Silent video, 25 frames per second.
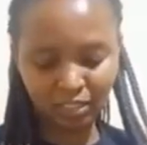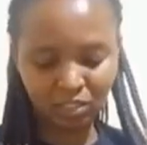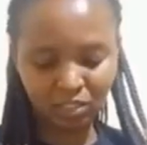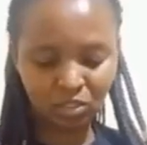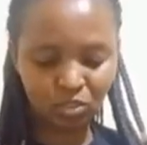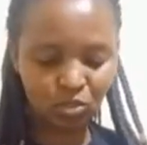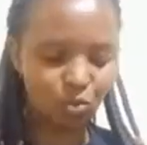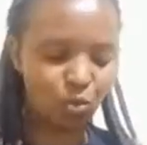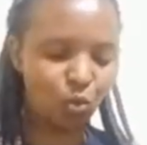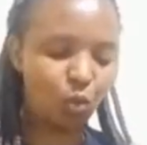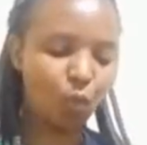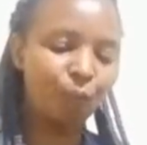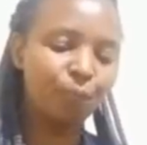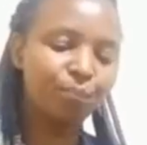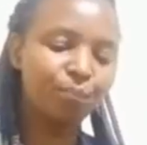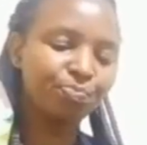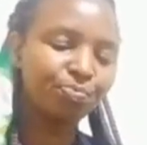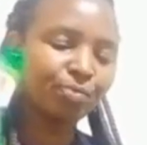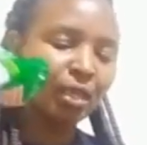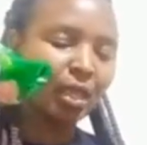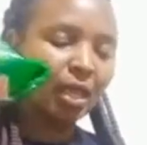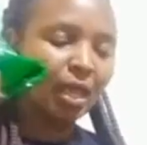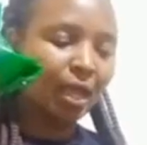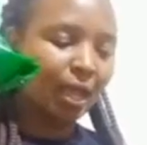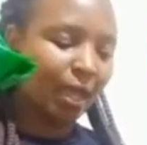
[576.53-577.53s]
So
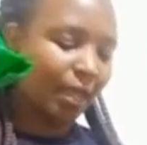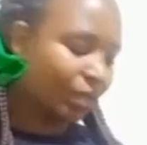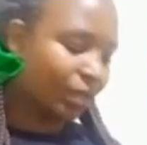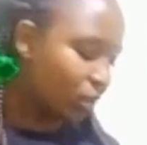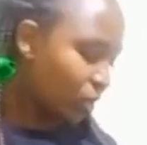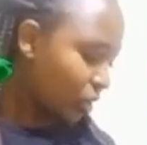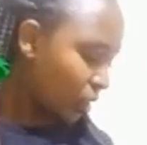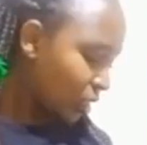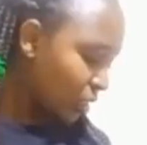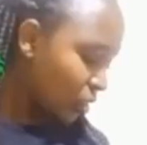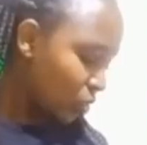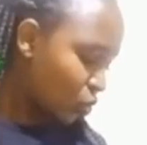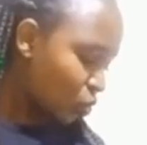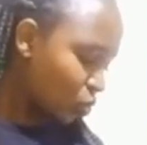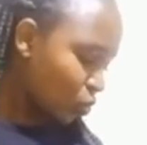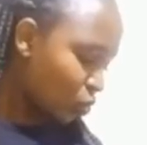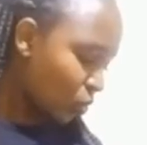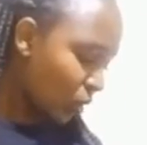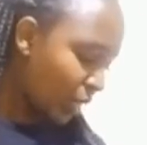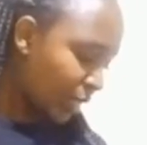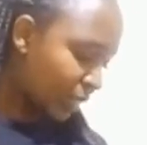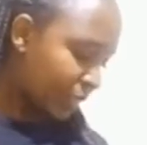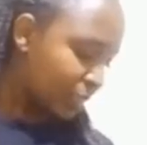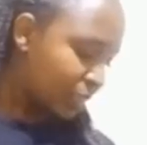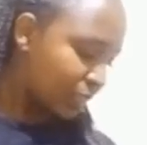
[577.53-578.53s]
I got this
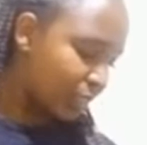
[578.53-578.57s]
one.